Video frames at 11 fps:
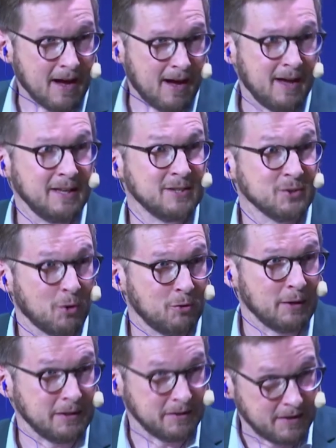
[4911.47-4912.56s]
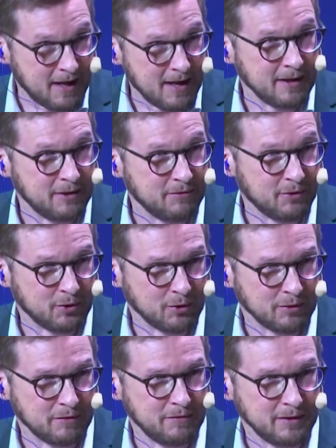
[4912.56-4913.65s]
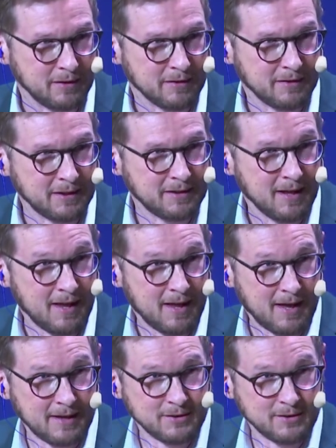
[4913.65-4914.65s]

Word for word: AI is already there in photography. That mm.